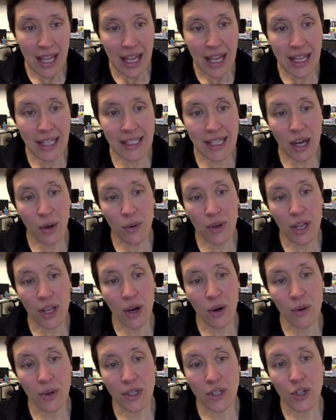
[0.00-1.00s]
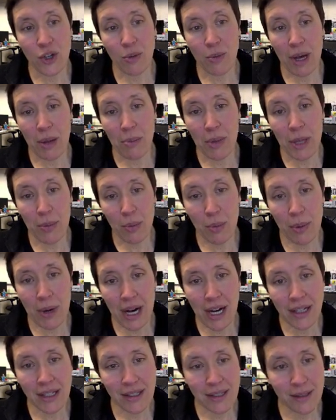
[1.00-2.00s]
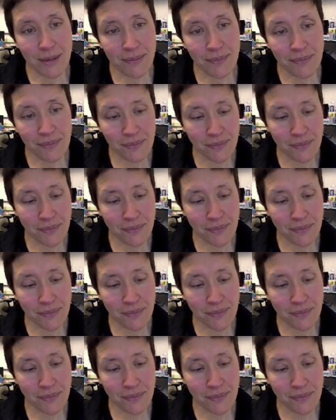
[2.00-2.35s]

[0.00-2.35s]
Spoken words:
is I would go into my people box.